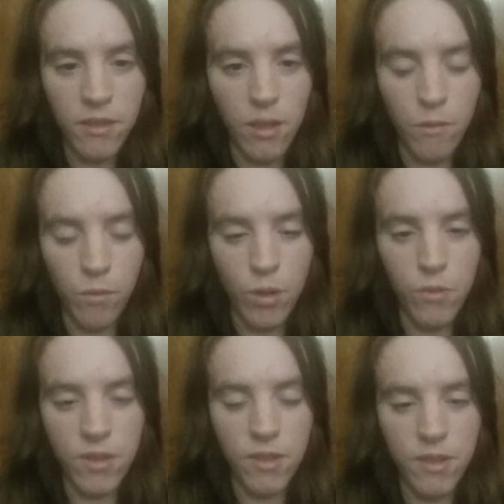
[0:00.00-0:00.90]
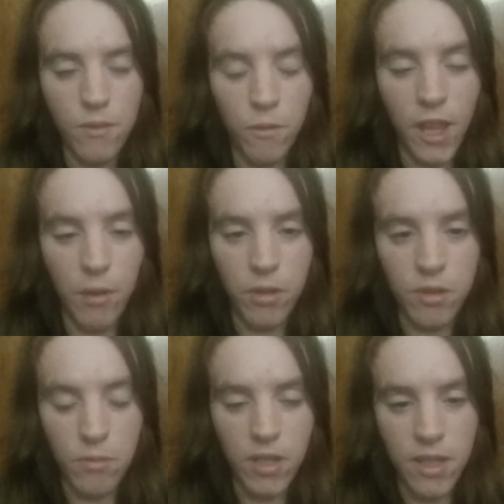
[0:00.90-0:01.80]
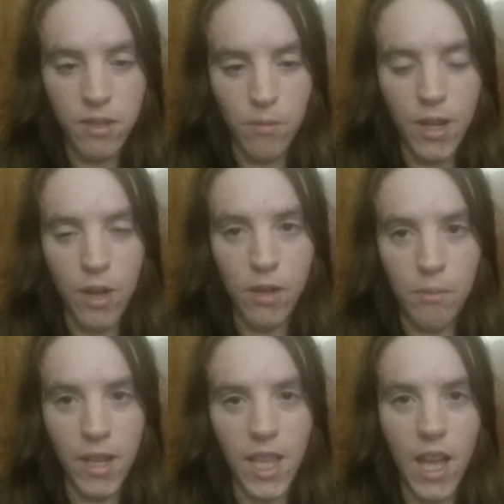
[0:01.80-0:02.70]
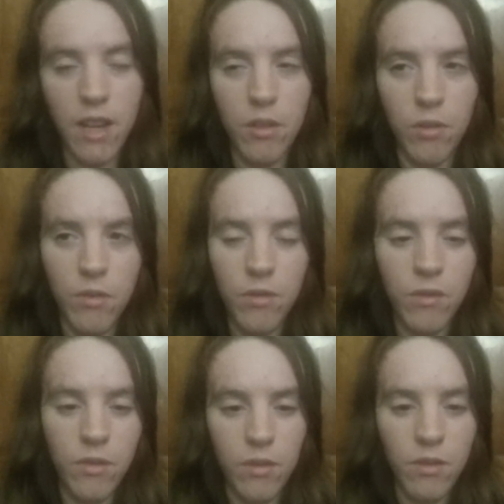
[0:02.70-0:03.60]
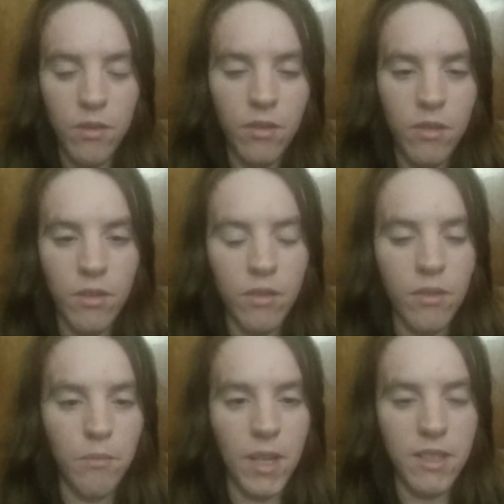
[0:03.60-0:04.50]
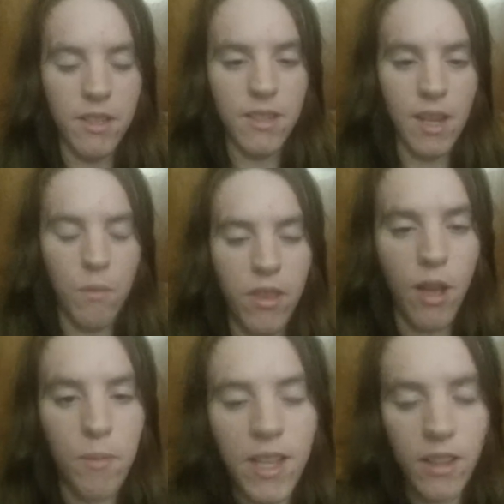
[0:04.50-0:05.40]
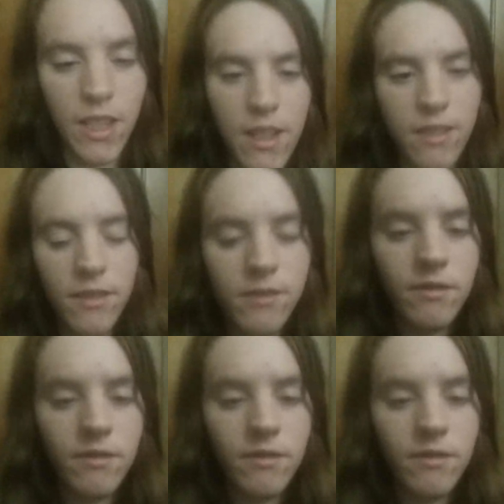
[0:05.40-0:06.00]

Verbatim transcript: of roses, flowers when he's around, and my candle makes a scent without being lit